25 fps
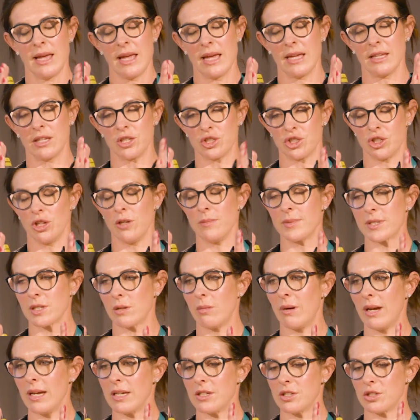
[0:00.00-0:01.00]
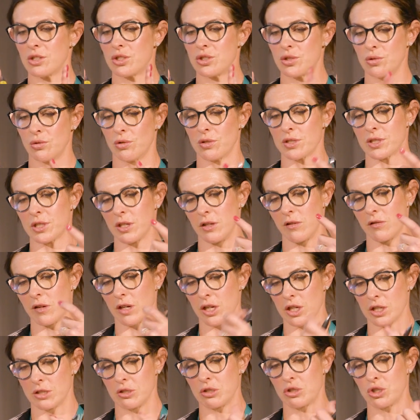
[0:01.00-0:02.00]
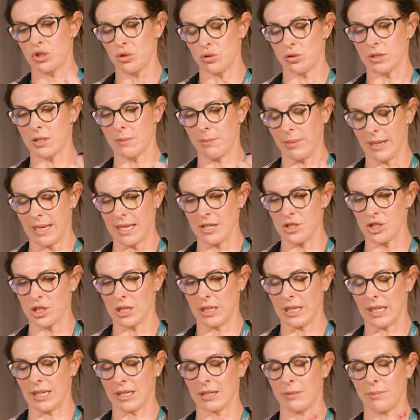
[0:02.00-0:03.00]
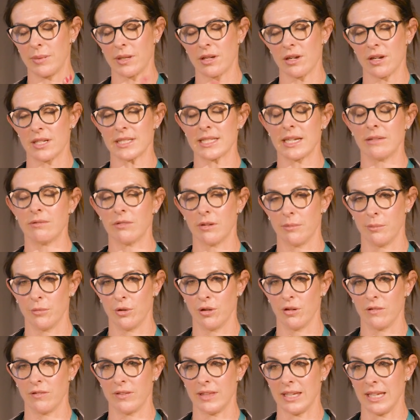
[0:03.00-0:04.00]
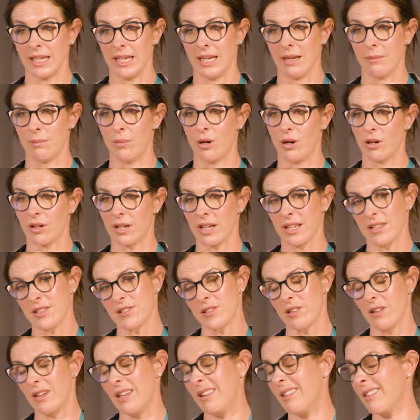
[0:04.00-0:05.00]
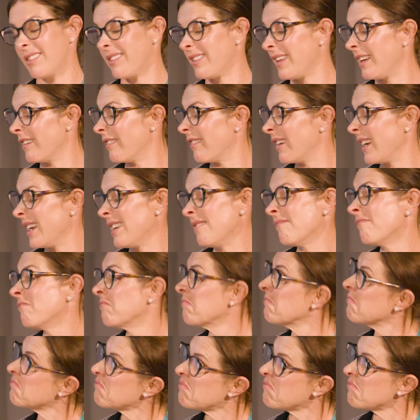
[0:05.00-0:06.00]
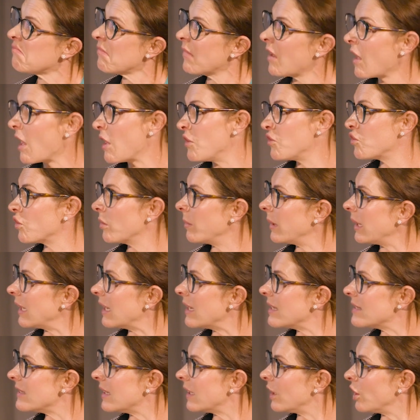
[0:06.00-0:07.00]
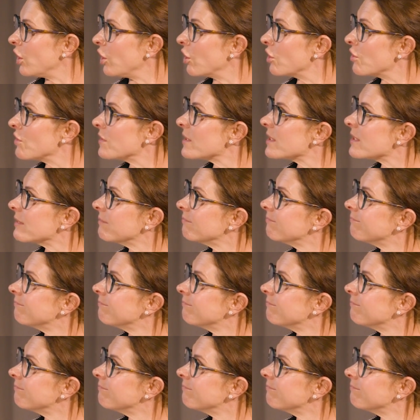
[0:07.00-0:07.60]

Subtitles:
And the tube's quite short, so you've got a shorter plunger length because they removed the air pocket. So in theory, it should be easier to use.